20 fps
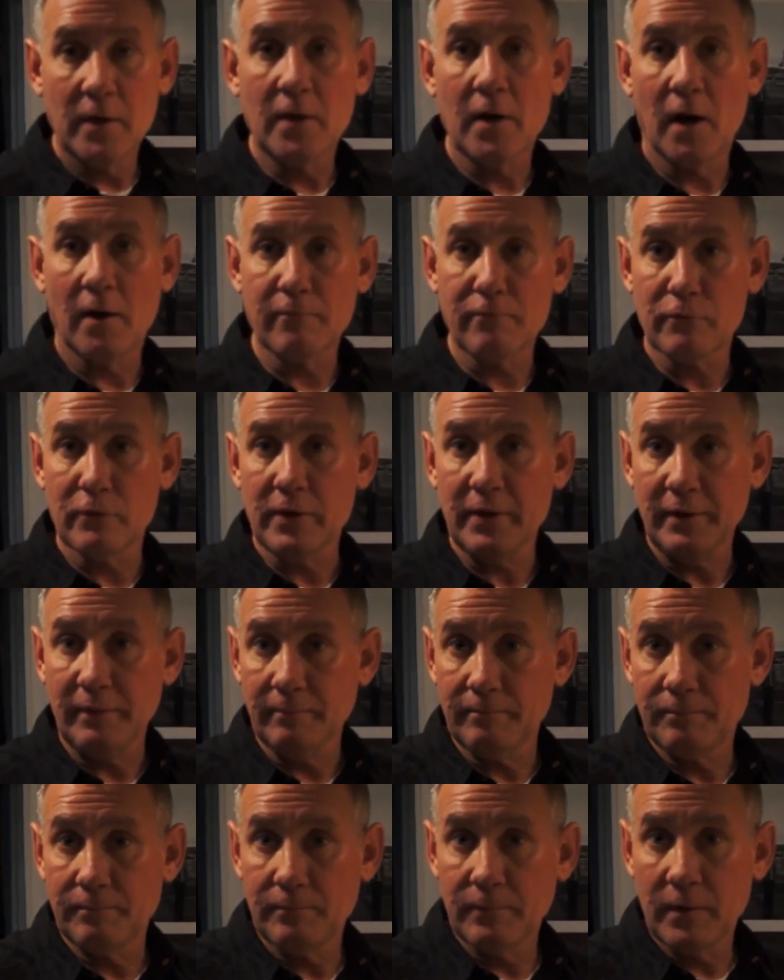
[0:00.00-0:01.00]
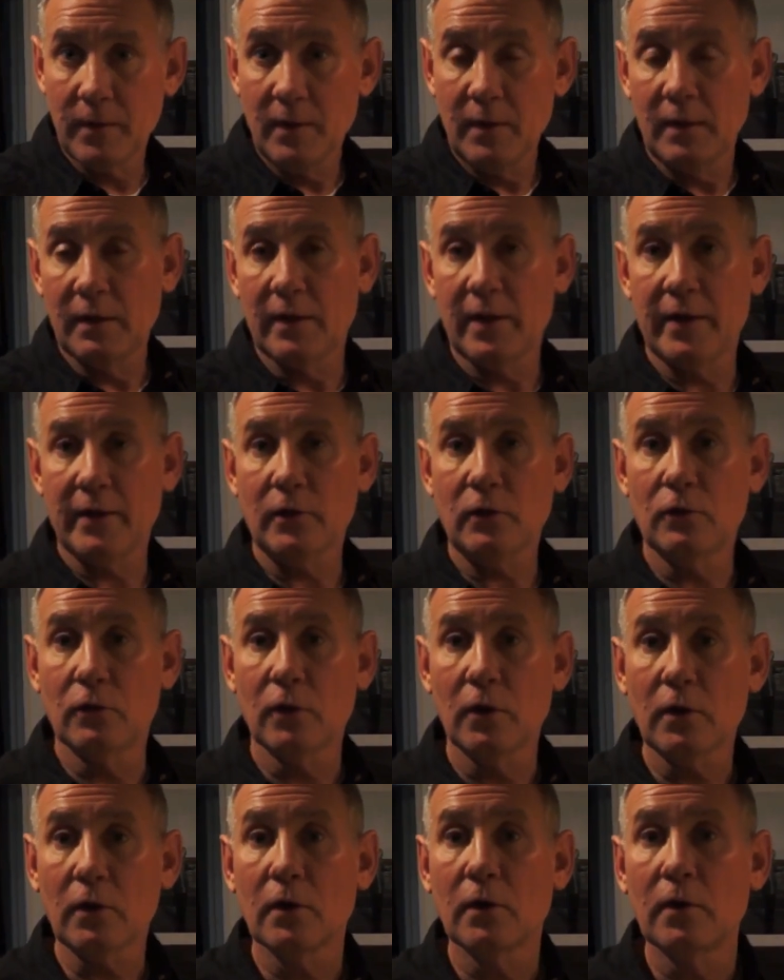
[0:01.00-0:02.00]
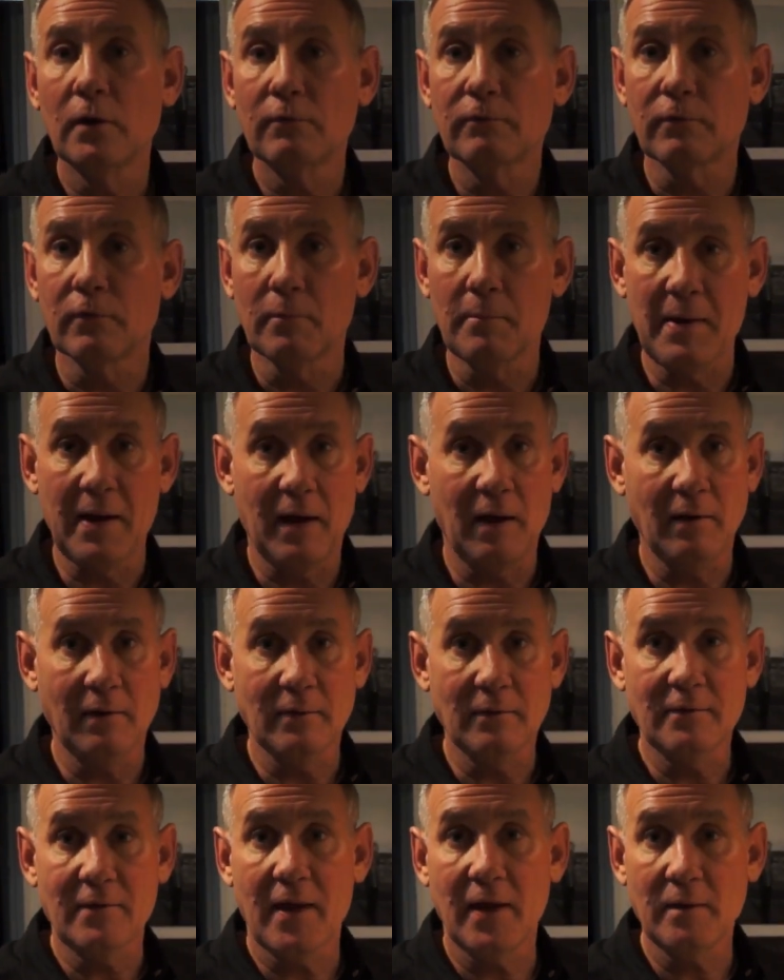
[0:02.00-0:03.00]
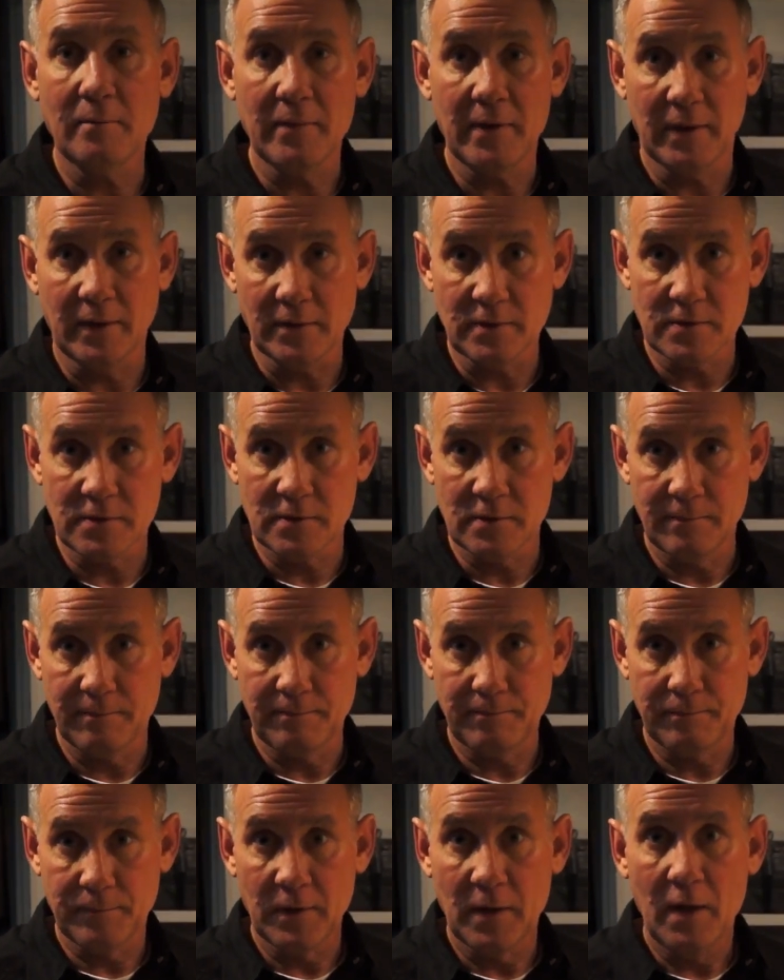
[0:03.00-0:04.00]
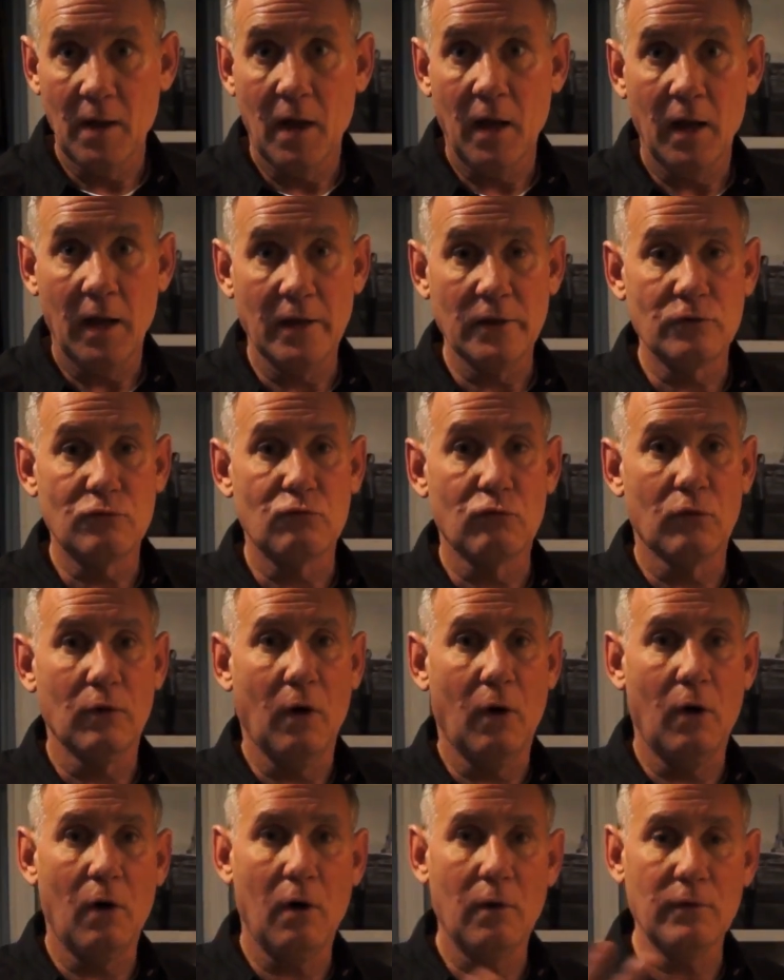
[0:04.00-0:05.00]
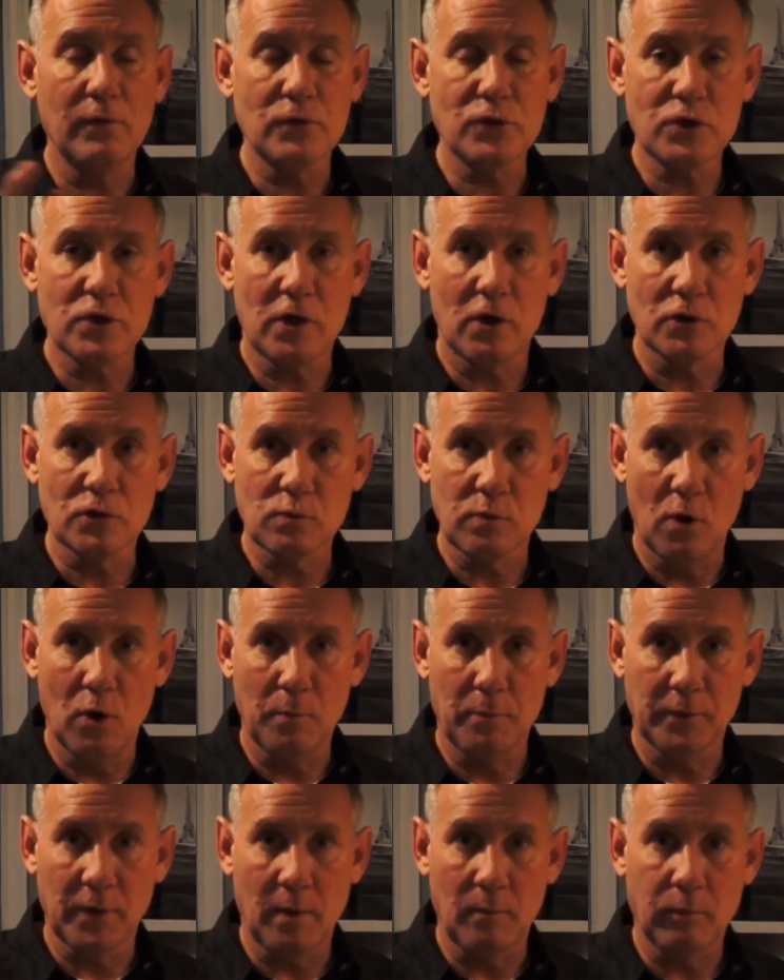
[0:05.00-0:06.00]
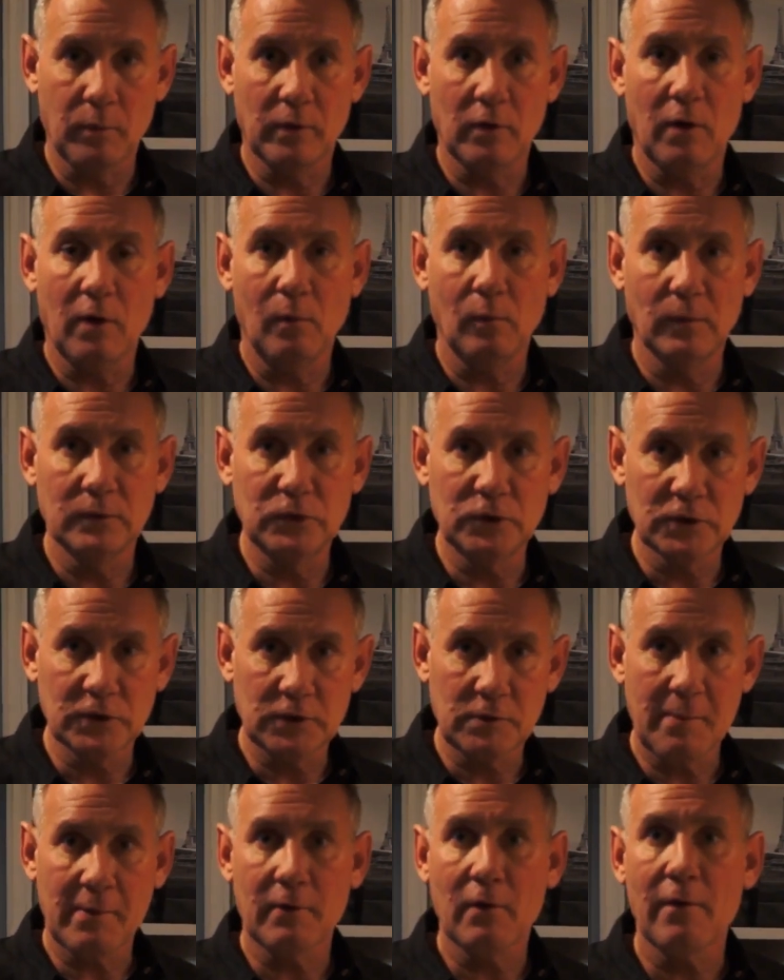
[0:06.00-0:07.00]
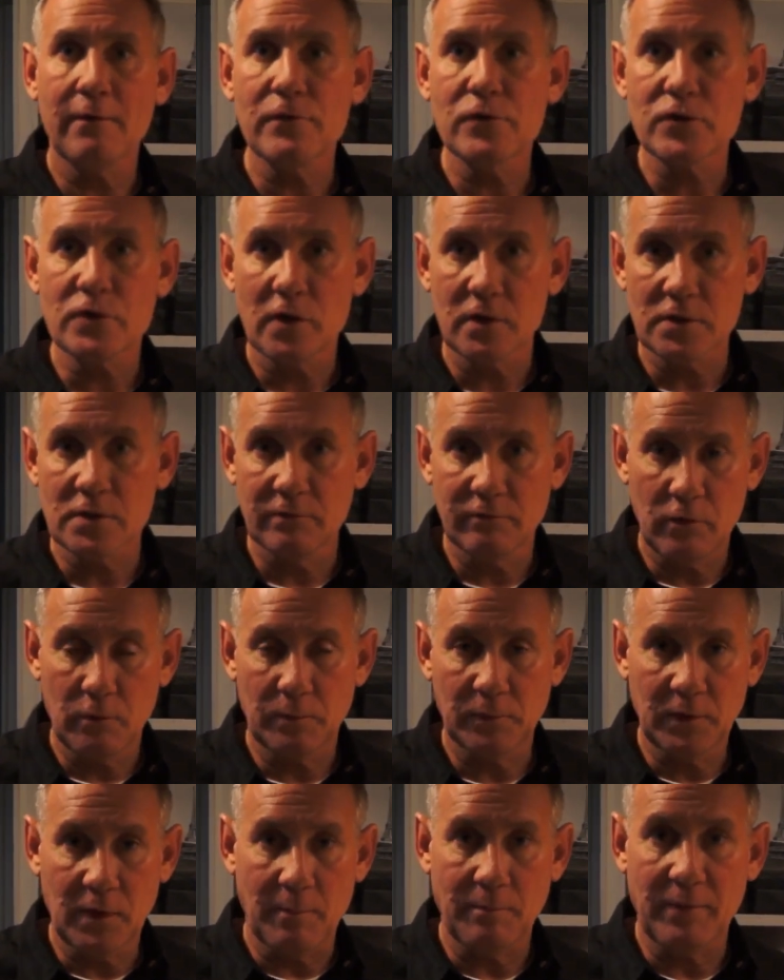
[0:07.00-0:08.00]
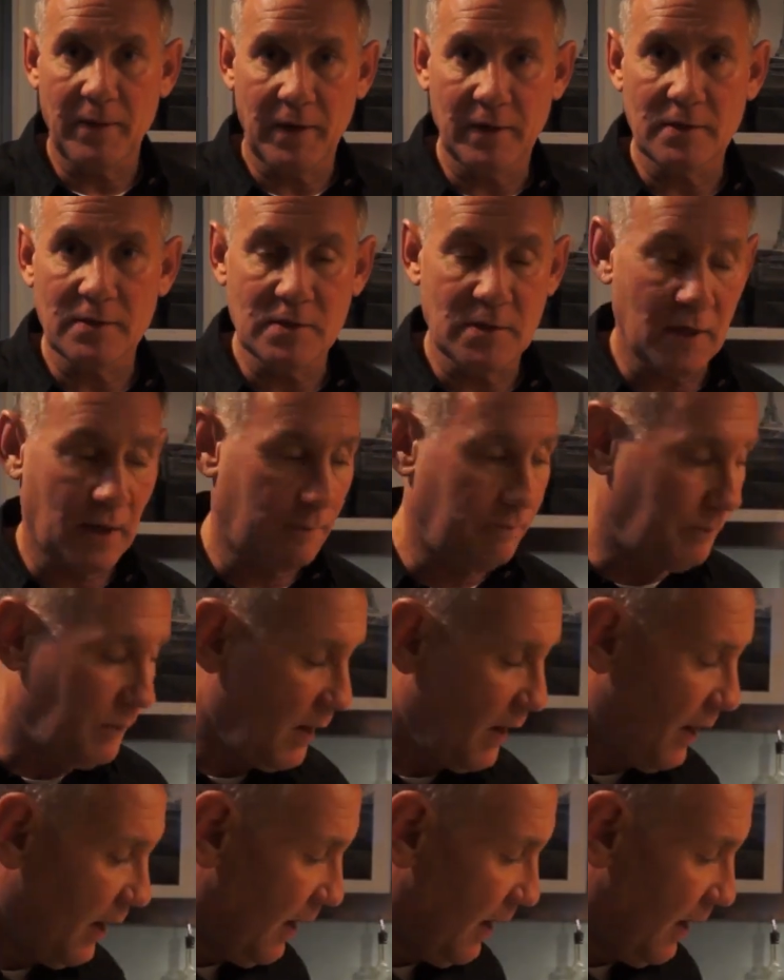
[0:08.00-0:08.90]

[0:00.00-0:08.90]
Cover it, let it cook for about 10 minutes. And all the shells will open up. When just about all the shells have opened up, then it's done.